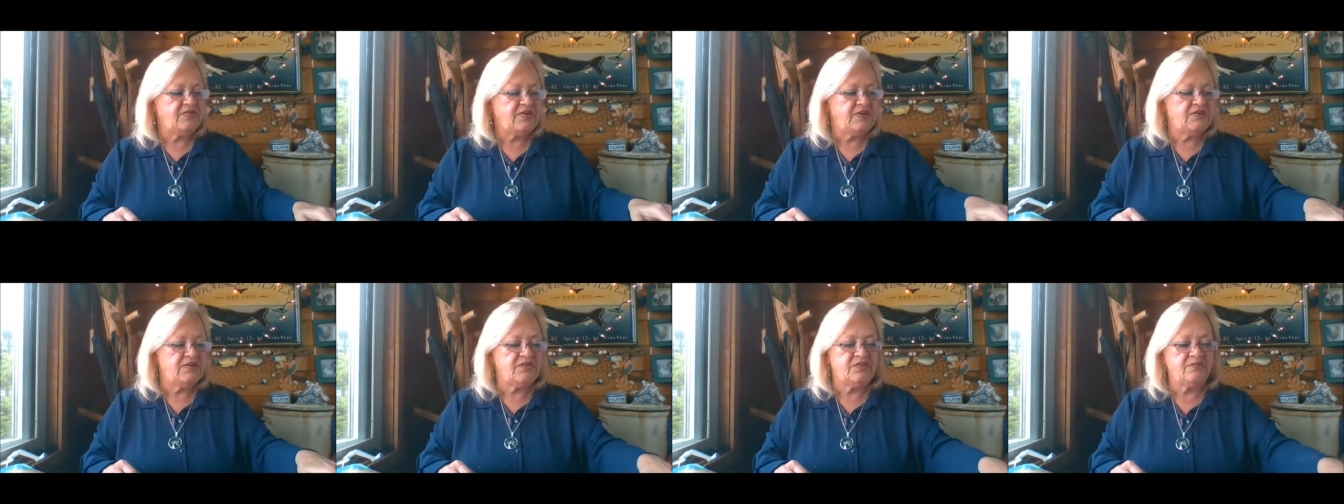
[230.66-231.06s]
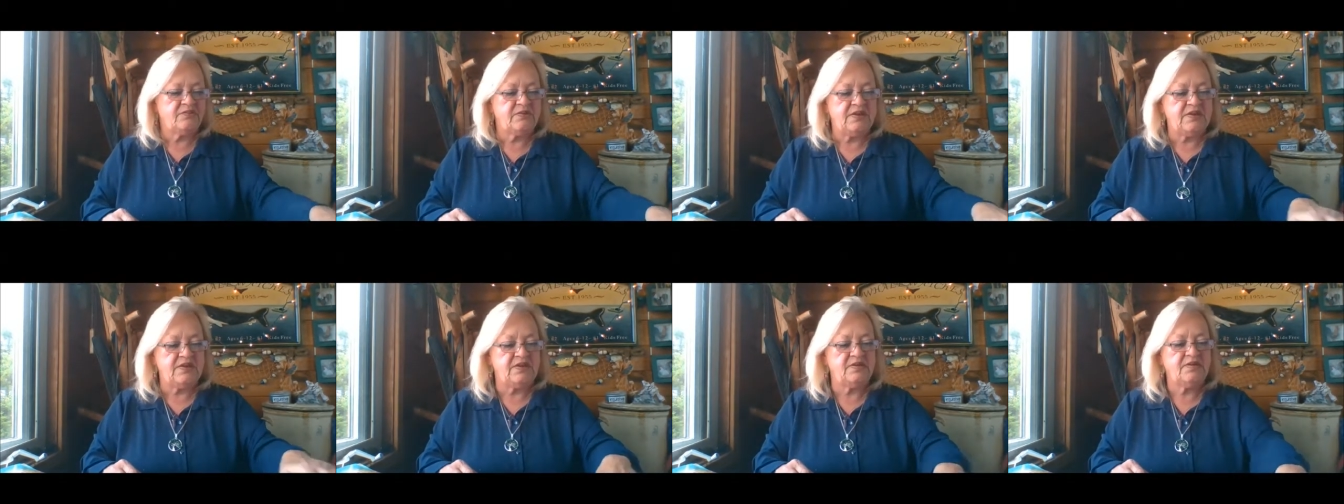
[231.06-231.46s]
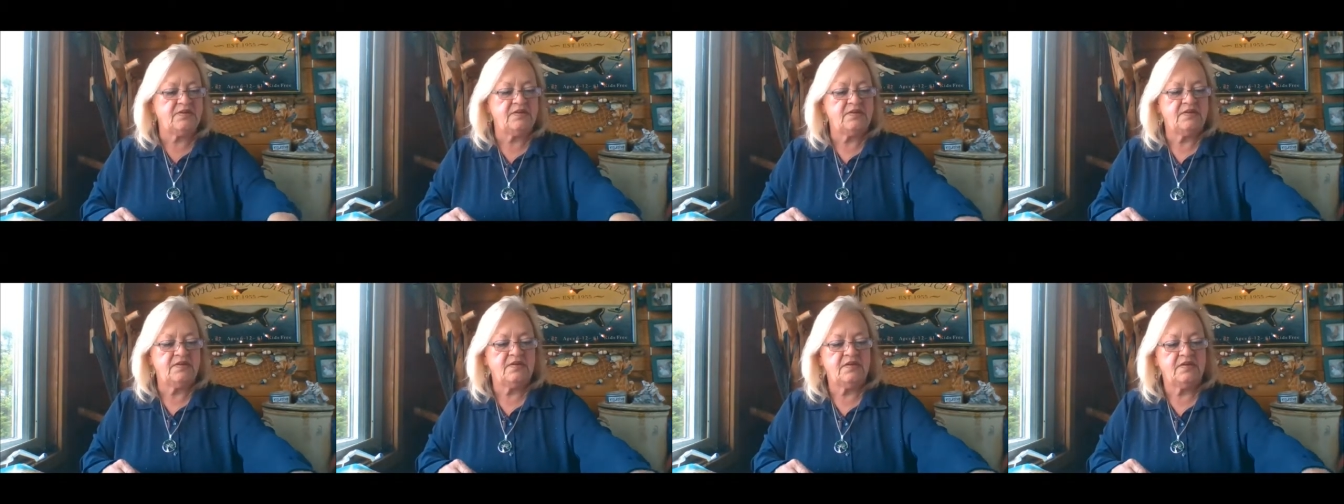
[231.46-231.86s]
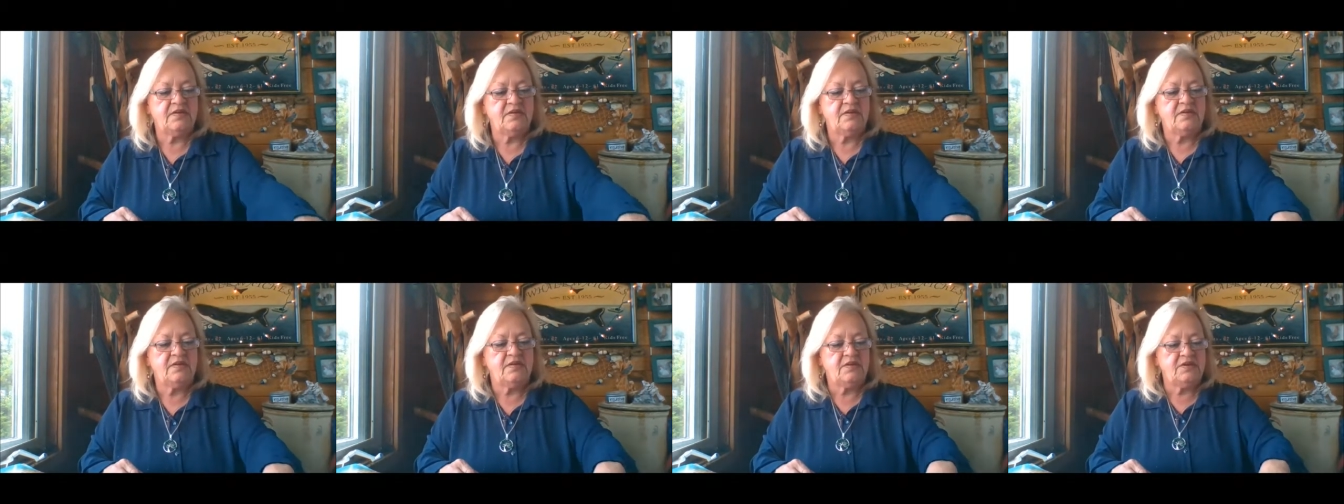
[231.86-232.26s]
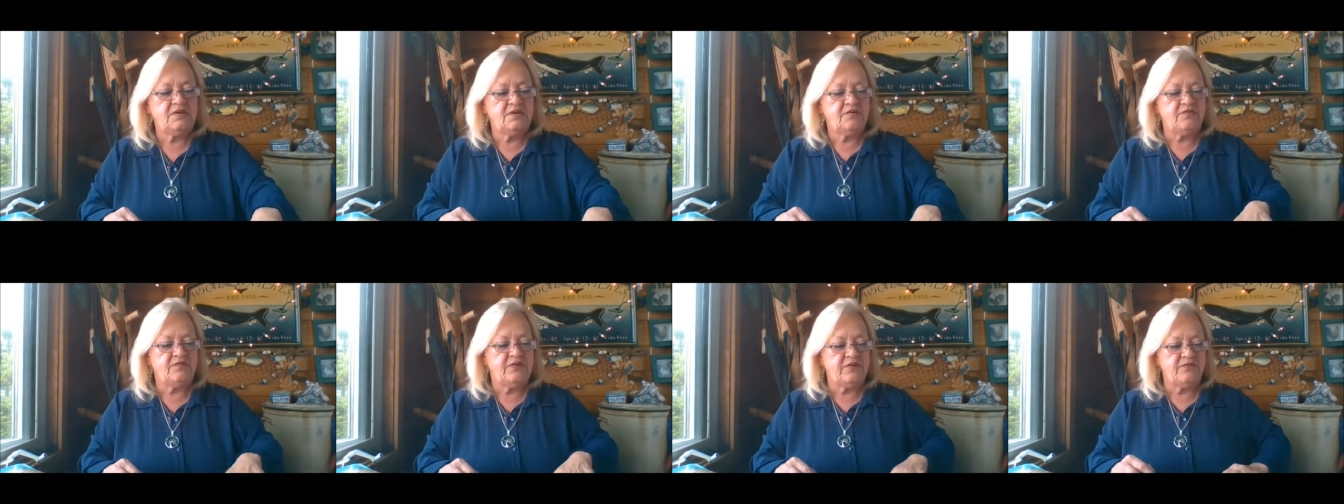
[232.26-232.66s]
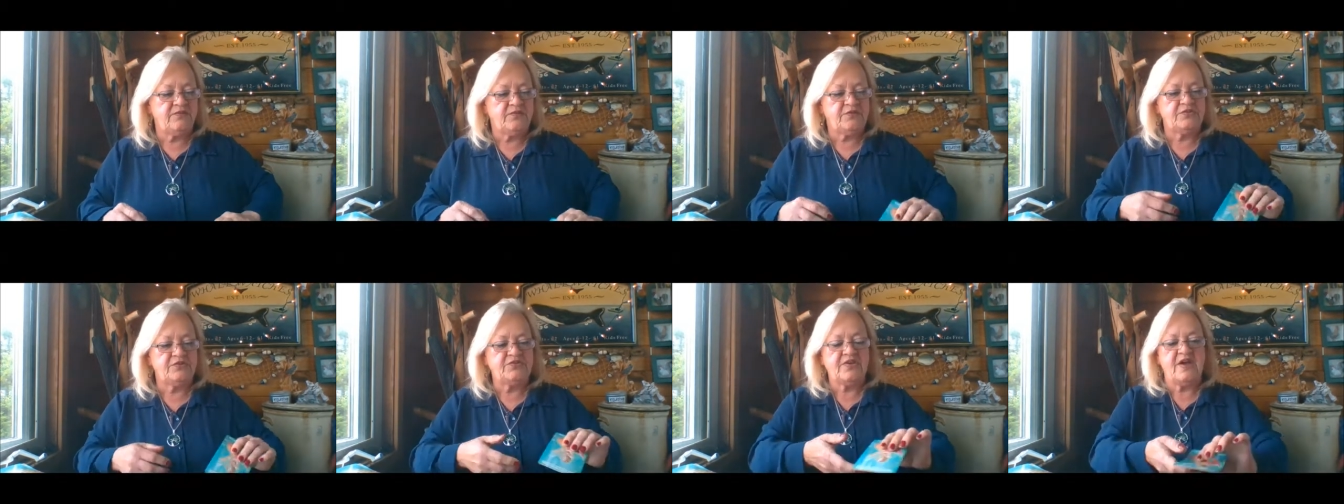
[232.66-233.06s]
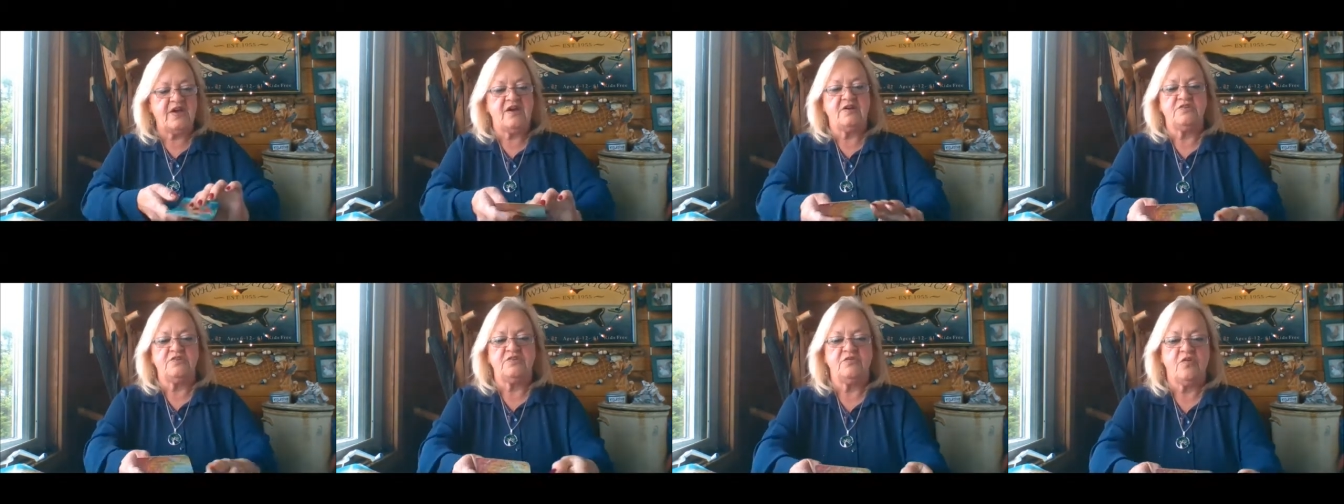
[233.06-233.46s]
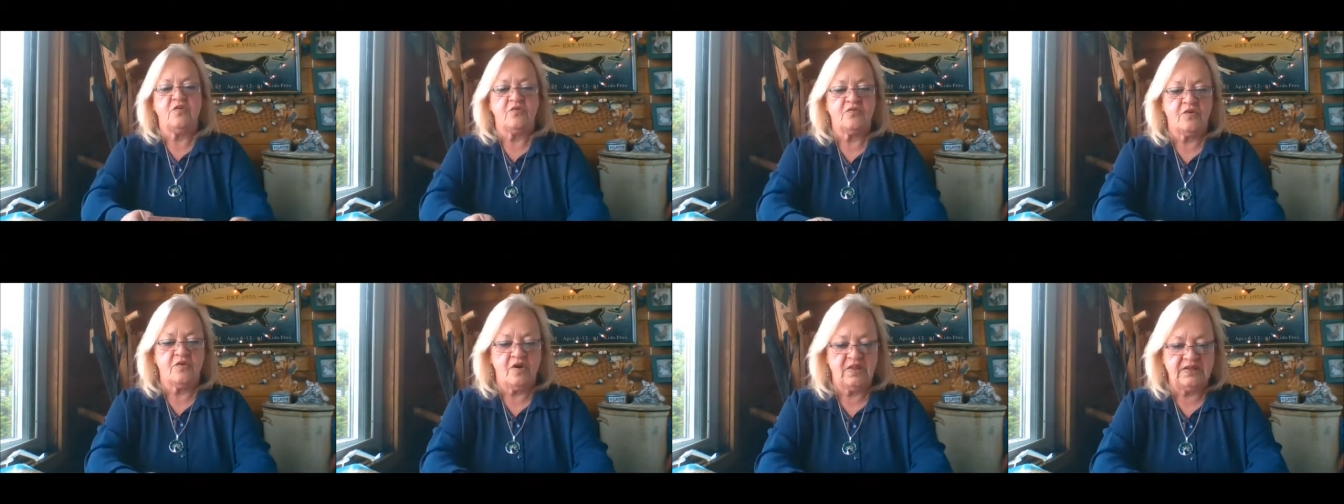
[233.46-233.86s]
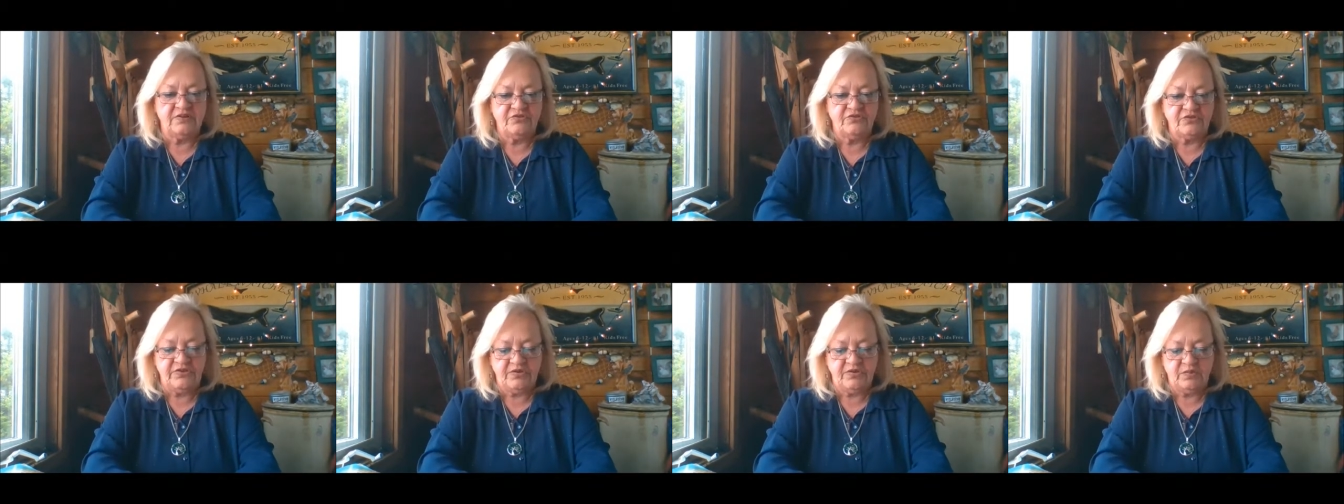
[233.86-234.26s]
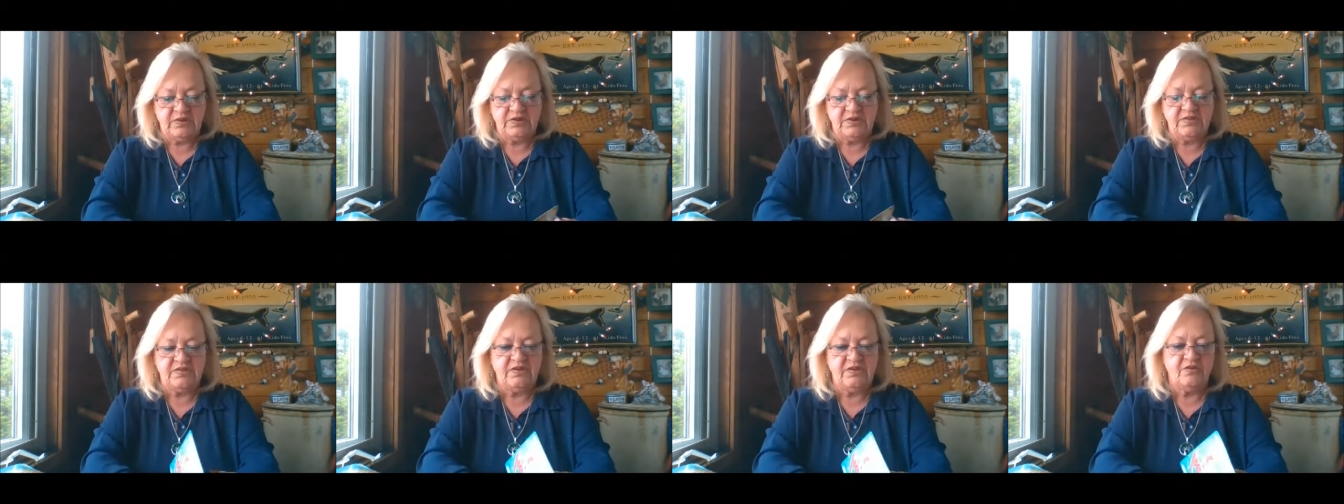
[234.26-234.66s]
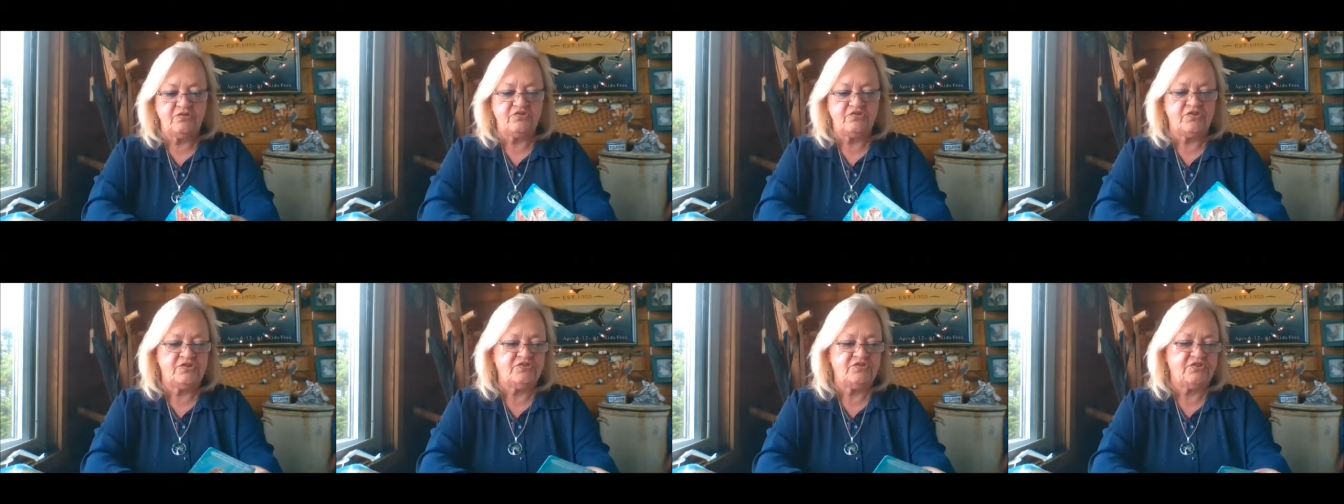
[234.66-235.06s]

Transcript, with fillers: the end of the reading your very first card, your overall energy queen of the ocean.